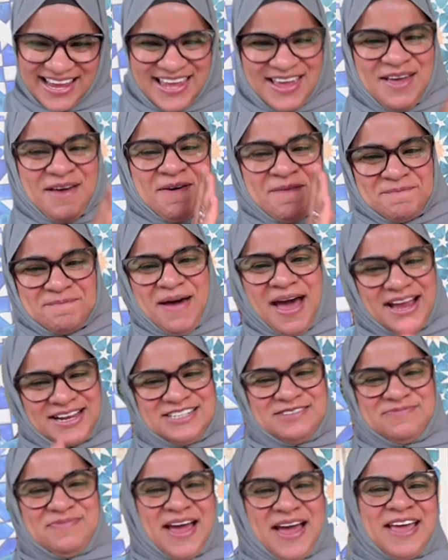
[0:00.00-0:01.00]
It's not
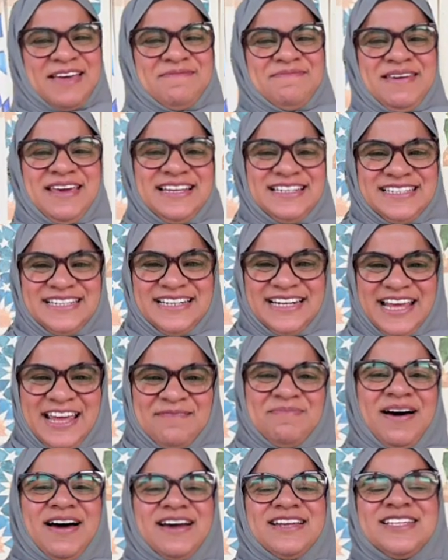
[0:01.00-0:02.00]
like back to back
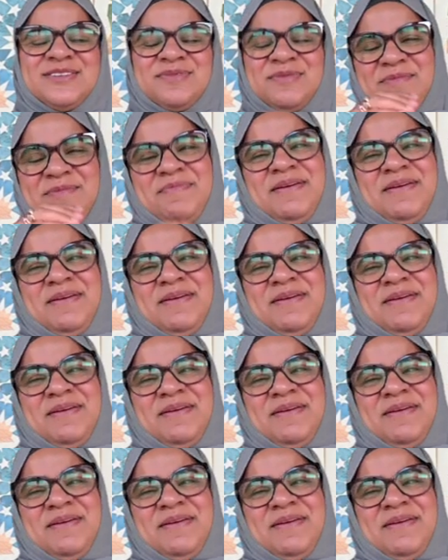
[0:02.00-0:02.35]
immediately,